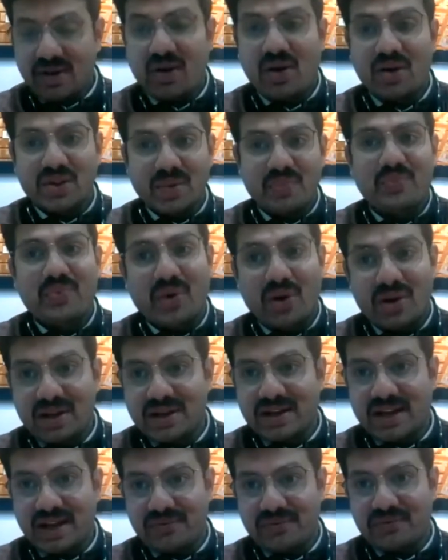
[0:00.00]
on the
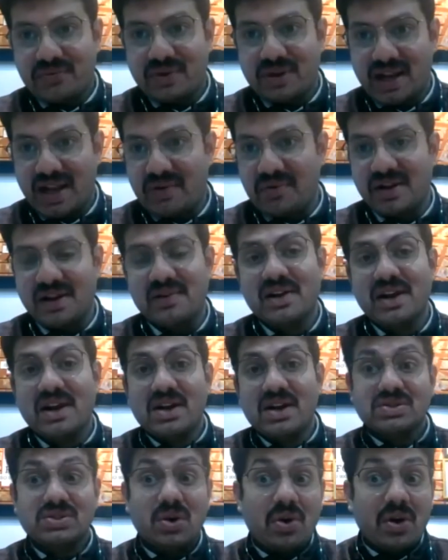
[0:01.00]
polygraph level.
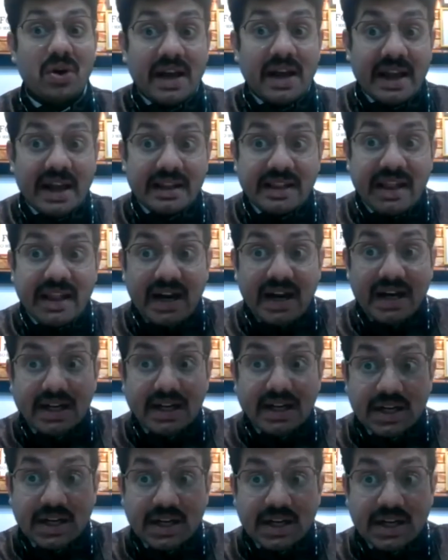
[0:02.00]
So they are
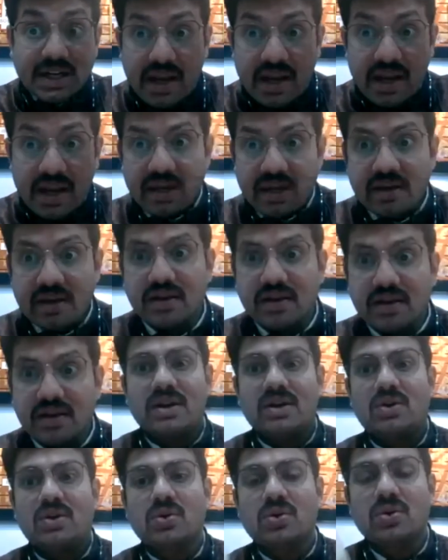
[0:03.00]
trained
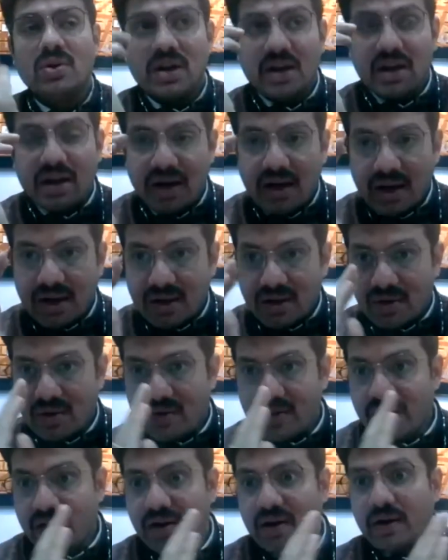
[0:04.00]
to uh, you know
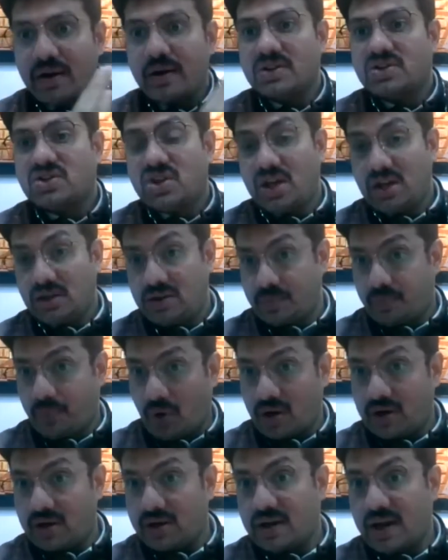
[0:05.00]
uh, cheat the
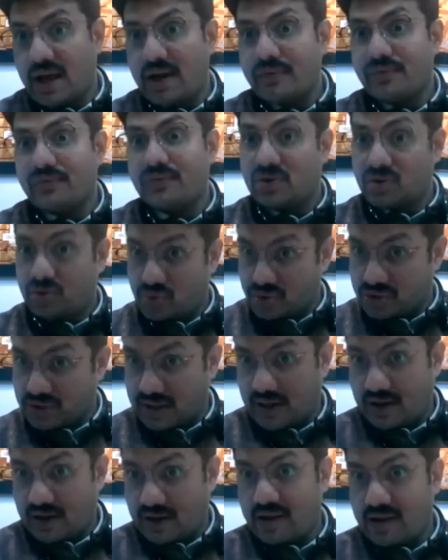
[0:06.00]
polygraph to a
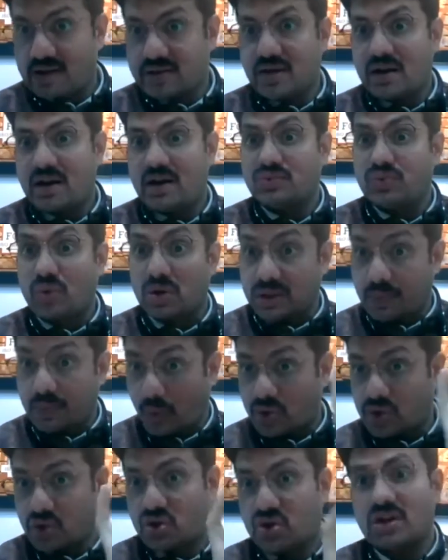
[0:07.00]
certain extent is what the
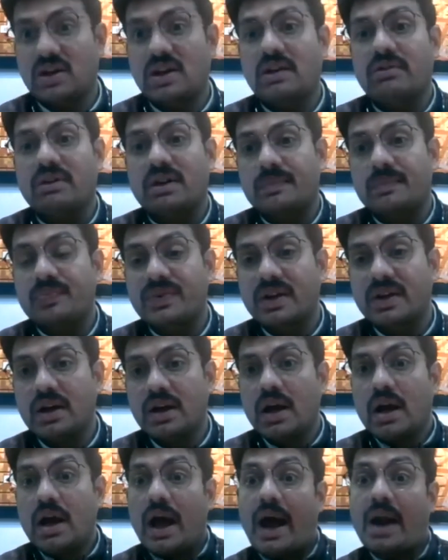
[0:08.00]
projection given,
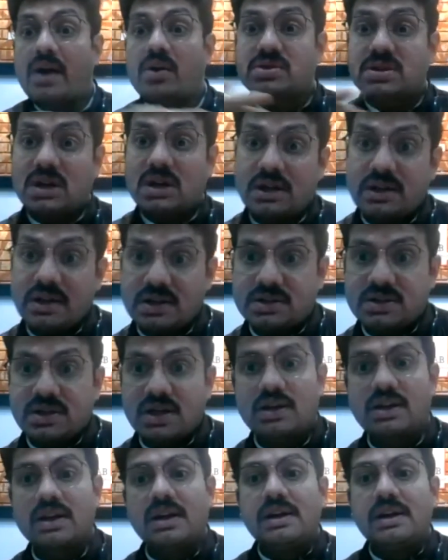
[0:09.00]
and to a certain
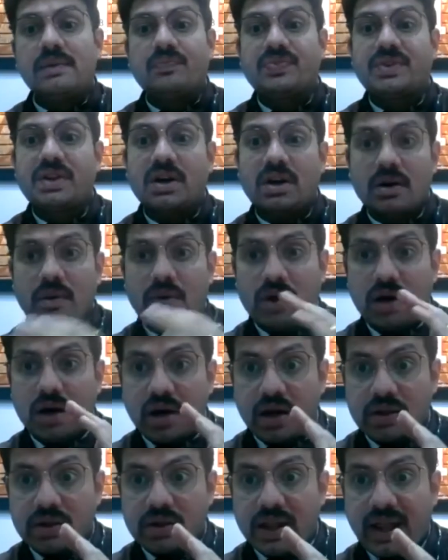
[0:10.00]
extent the
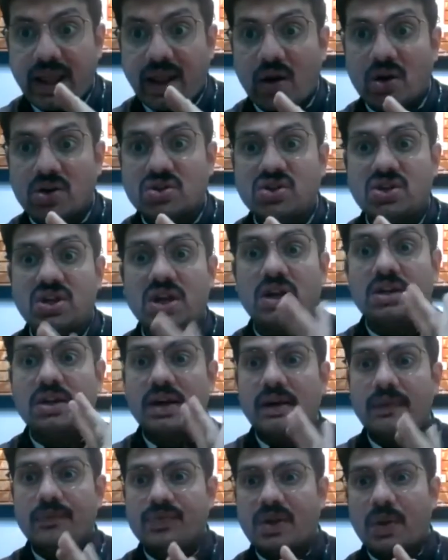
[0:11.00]
uh, they cannot cheat
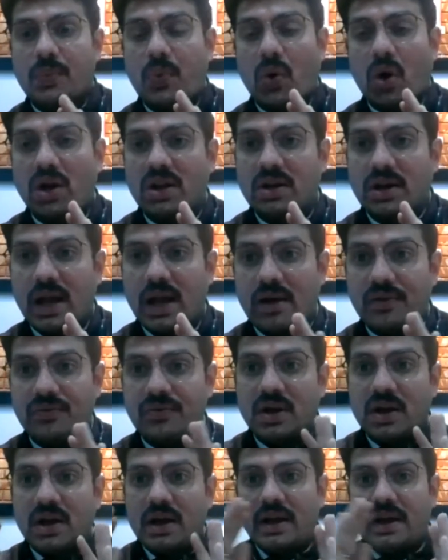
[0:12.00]
the polygraph
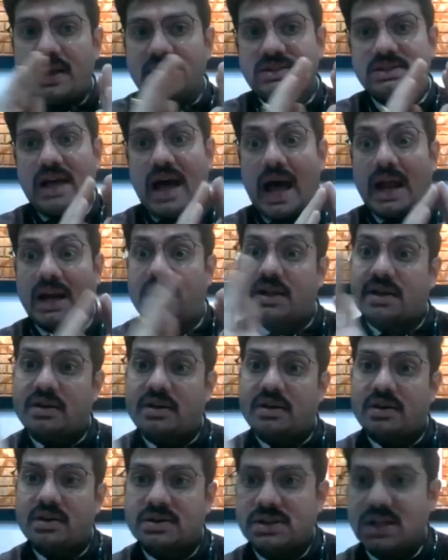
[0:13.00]
is another
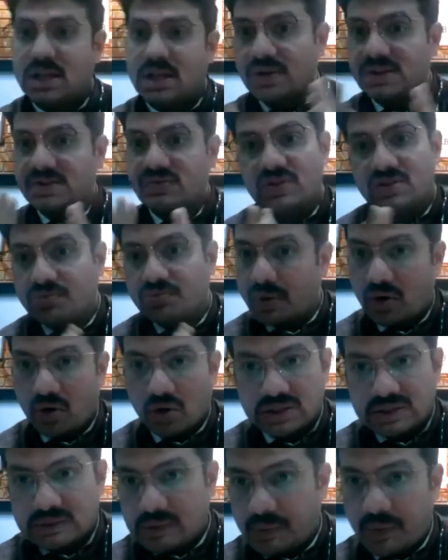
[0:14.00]
sequence which can
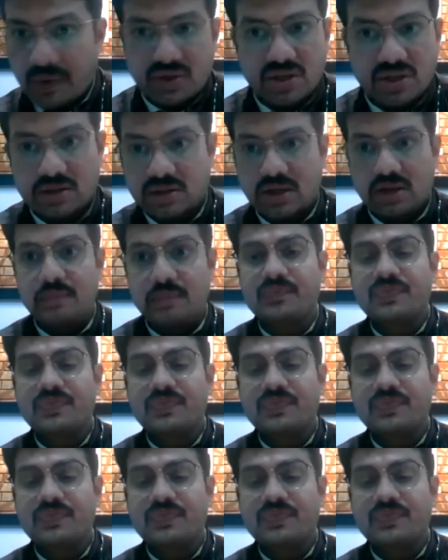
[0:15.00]
also be projected.